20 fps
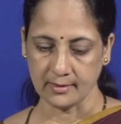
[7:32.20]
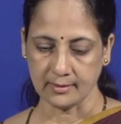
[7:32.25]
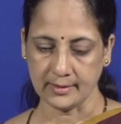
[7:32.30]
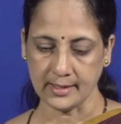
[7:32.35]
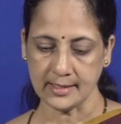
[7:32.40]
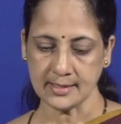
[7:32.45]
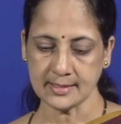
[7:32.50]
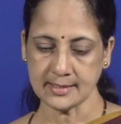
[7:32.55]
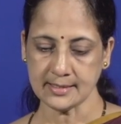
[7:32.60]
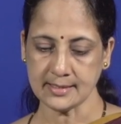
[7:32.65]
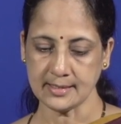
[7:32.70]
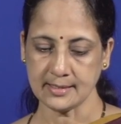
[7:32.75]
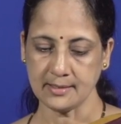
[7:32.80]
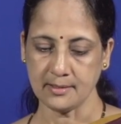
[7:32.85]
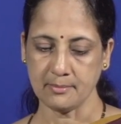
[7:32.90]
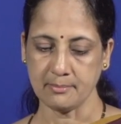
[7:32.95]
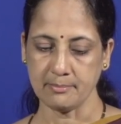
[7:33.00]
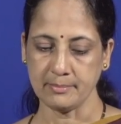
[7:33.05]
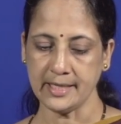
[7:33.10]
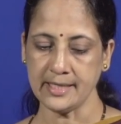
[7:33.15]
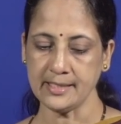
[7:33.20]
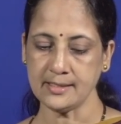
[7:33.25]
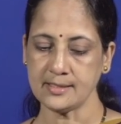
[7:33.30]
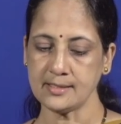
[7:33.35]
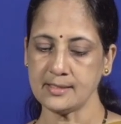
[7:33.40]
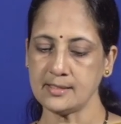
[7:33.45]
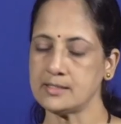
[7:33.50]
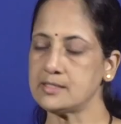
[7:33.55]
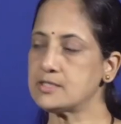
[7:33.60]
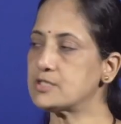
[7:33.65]
This
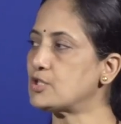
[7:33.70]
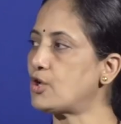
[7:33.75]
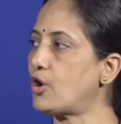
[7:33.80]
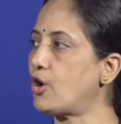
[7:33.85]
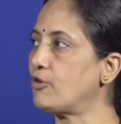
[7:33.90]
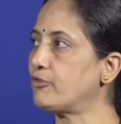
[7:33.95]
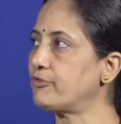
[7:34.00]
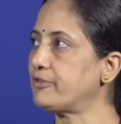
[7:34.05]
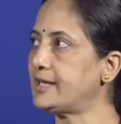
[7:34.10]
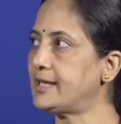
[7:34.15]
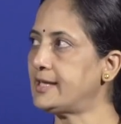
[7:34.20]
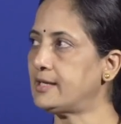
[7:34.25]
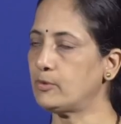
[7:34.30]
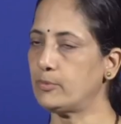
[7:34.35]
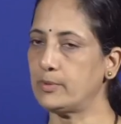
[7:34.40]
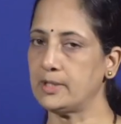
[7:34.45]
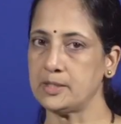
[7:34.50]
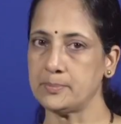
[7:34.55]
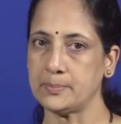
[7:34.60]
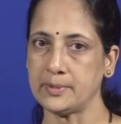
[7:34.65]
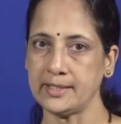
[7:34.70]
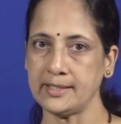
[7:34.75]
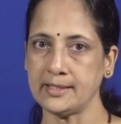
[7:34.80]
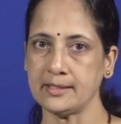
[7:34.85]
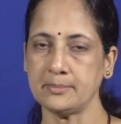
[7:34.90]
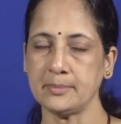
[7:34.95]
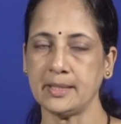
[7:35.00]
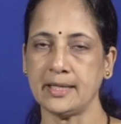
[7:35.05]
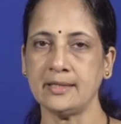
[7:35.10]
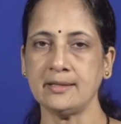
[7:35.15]
maintenance of
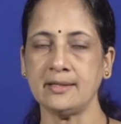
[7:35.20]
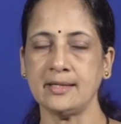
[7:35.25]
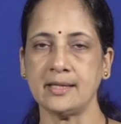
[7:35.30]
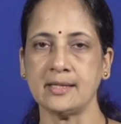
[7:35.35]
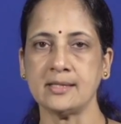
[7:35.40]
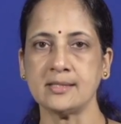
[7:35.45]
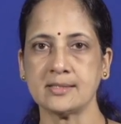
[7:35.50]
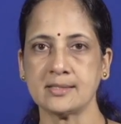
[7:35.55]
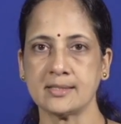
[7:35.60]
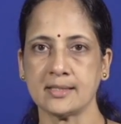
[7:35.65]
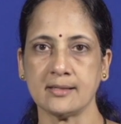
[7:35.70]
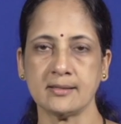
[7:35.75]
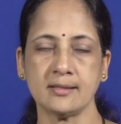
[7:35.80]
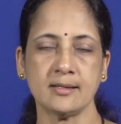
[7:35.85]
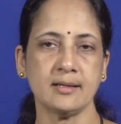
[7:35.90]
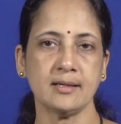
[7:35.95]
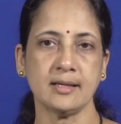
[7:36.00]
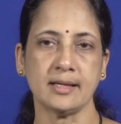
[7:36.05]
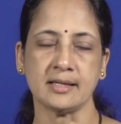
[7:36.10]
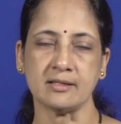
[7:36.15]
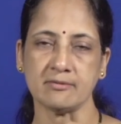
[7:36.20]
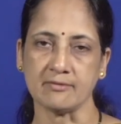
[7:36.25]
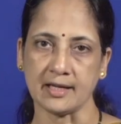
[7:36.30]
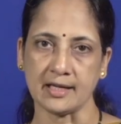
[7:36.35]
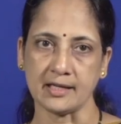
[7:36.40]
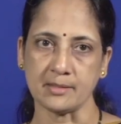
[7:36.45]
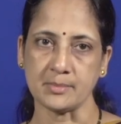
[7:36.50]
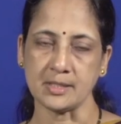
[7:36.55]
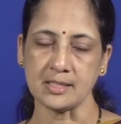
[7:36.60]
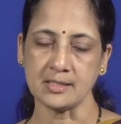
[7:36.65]
equilibrium in the internal
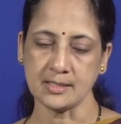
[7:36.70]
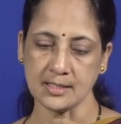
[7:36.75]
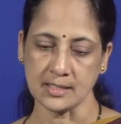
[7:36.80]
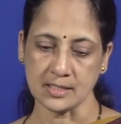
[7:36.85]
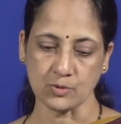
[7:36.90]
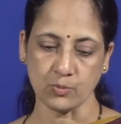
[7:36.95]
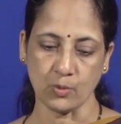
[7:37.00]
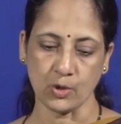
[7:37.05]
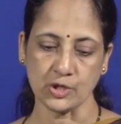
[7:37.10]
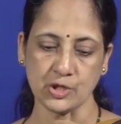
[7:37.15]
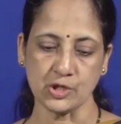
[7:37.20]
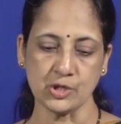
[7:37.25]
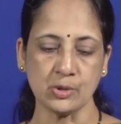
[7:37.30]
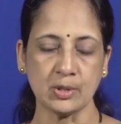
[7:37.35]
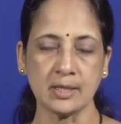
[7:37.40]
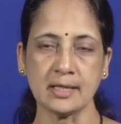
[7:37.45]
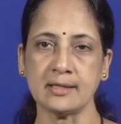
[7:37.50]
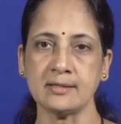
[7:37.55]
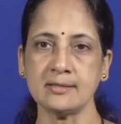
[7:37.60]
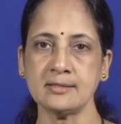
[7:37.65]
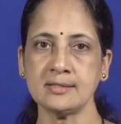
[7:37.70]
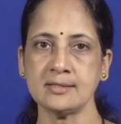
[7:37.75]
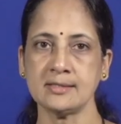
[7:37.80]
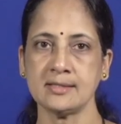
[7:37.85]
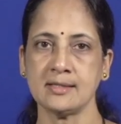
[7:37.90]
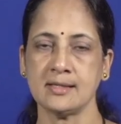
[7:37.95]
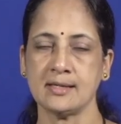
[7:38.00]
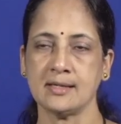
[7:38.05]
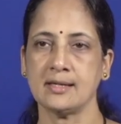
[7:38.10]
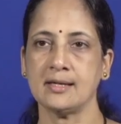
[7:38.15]
environment is what you
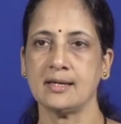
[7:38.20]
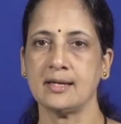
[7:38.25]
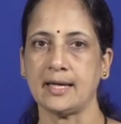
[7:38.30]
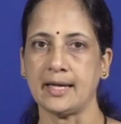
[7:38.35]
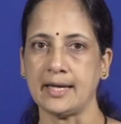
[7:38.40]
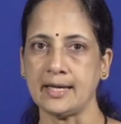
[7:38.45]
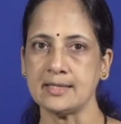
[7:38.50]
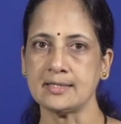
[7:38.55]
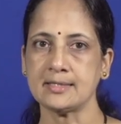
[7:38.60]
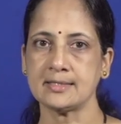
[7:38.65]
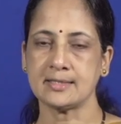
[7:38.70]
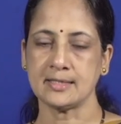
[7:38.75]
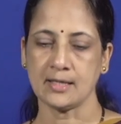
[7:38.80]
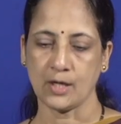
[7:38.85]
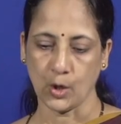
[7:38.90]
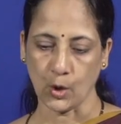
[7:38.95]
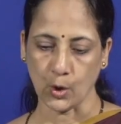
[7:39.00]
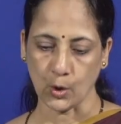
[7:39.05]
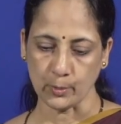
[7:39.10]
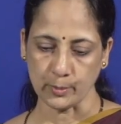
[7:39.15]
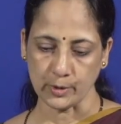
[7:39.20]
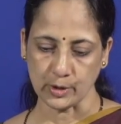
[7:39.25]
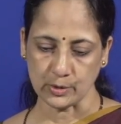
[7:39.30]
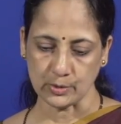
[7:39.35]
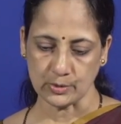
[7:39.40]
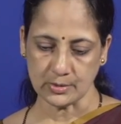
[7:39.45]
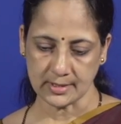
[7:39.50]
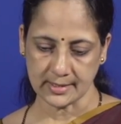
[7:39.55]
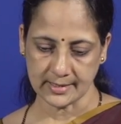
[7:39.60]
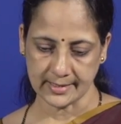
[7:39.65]
learnt is
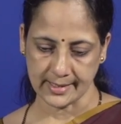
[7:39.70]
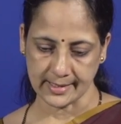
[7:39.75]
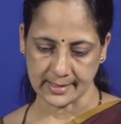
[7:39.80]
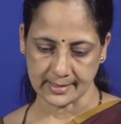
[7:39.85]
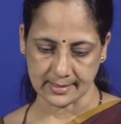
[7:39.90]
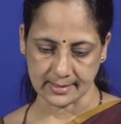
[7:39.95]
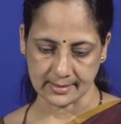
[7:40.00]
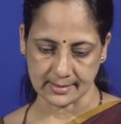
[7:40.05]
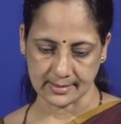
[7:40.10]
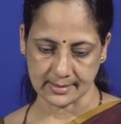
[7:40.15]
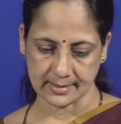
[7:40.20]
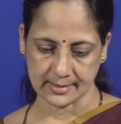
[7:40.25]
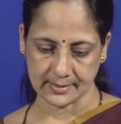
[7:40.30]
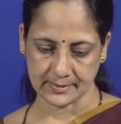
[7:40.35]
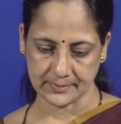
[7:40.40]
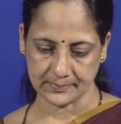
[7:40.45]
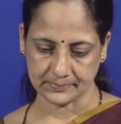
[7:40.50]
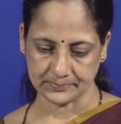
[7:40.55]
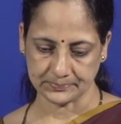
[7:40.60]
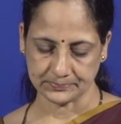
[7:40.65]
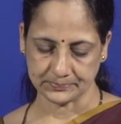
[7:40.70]
homeostasis.